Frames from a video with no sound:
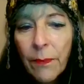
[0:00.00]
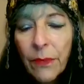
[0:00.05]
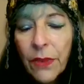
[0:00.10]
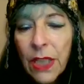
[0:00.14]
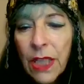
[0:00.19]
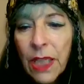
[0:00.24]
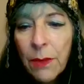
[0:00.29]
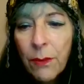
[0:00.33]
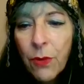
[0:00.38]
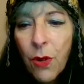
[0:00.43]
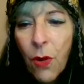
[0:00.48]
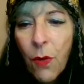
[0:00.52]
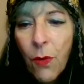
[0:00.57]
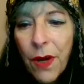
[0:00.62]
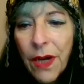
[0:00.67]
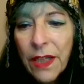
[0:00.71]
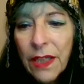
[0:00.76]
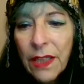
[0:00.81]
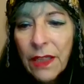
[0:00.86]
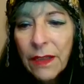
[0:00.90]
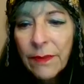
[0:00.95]
Keep
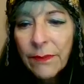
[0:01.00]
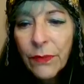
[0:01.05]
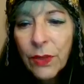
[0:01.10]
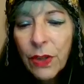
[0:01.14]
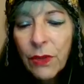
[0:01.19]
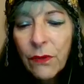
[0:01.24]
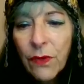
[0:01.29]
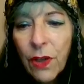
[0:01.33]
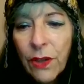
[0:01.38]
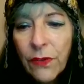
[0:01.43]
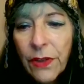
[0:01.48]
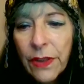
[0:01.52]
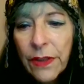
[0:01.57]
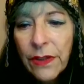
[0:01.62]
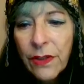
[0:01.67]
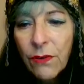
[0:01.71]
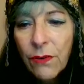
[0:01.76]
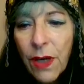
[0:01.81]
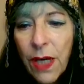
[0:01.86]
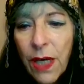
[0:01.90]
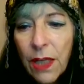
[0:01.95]
going. You've got the
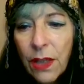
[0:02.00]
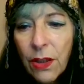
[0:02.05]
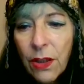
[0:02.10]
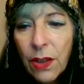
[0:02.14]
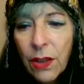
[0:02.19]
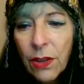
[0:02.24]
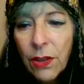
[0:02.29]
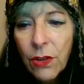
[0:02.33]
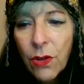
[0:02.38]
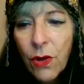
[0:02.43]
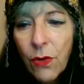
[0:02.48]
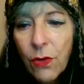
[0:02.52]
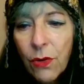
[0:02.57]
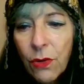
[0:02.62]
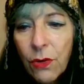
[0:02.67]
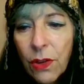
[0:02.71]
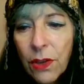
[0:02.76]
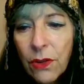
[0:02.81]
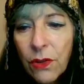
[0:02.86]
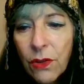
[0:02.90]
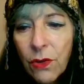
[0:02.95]
strength. You
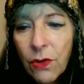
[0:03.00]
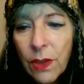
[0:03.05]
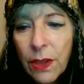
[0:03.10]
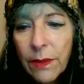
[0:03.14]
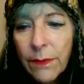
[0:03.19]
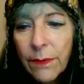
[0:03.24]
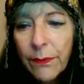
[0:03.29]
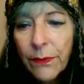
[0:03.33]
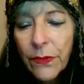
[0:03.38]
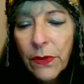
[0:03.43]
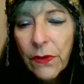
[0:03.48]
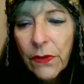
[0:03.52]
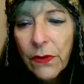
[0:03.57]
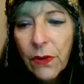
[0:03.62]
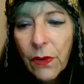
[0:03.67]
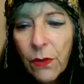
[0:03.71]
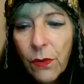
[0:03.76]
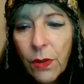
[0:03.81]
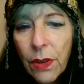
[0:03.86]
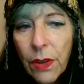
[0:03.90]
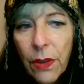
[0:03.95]
can do it.
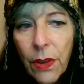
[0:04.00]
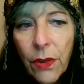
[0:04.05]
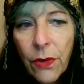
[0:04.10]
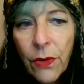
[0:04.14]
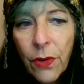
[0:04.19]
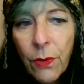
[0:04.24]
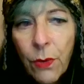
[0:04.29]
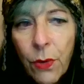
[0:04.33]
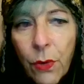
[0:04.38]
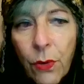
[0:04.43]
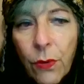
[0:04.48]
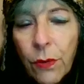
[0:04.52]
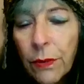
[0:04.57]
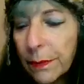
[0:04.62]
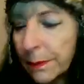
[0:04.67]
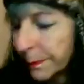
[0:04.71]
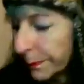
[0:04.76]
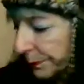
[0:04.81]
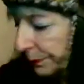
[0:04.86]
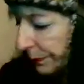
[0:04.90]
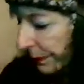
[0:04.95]
So the moon.
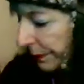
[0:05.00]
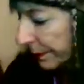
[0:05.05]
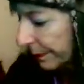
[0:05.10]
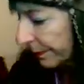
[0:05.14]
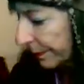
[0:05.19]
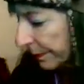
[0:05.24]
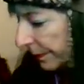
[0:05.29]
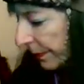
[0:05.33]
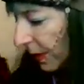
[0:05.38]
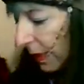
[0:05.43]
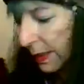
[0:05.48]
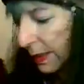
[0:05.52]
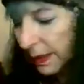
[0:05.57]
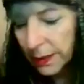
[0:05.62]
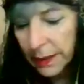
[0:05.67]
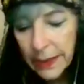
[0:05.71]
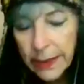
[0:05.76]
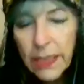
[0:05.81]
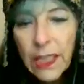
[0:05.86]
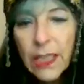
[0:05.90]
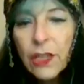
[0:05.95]

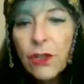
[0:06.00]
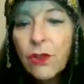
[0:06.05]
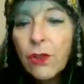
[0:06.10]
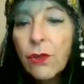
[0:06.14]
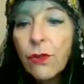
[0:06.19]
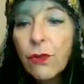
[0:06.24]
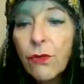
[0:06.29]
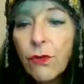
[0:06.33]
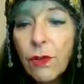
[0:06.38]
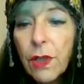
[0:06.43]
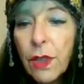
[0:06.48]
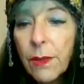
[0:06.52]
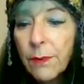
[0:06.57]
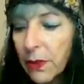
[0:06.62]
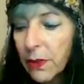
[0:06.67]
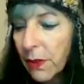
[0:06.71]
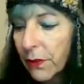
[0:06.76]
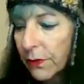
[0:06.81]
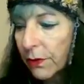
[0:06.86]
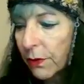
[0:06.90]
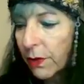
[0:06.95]
Listening to your dreams,
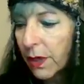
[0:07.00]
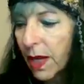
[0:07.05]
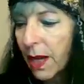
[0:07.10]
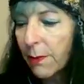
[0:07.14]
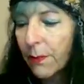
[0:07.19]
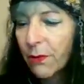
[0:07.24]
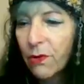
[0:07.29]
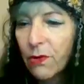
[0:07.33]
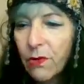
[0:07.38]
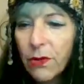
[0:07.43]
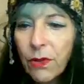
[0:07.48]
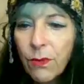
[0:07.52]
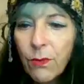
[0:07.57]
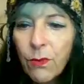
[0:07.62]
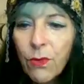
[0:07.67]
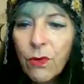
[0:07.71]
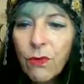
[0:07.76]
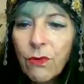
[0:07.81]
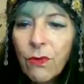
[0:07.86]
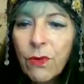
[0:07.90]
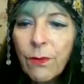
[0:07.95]
also Capricorn, the
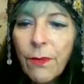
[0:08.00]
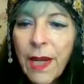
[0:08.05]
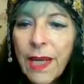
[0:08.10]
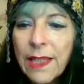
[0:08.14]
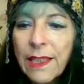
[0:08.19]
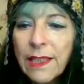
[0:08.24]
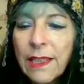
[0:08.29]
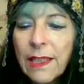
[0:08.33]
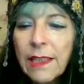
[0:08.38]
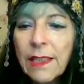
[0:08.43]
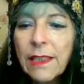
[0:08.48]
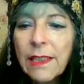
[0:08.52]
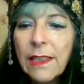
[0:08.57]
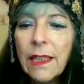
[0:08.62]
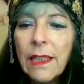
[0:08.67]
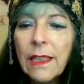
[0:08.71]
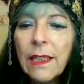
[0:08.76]
moon, Pisces.